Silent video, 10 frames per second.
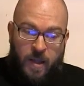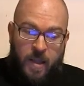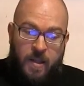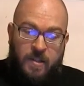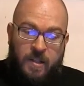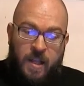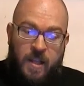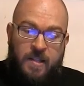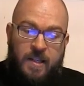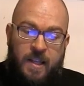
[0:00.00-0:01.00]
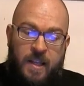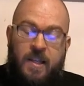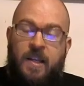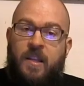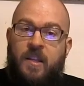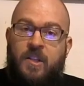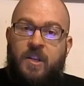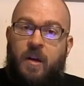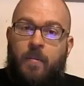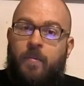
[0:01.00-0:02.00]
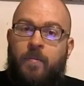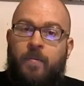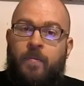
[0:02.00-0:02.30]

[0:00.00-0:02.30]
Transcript: He is keen to get into the gym.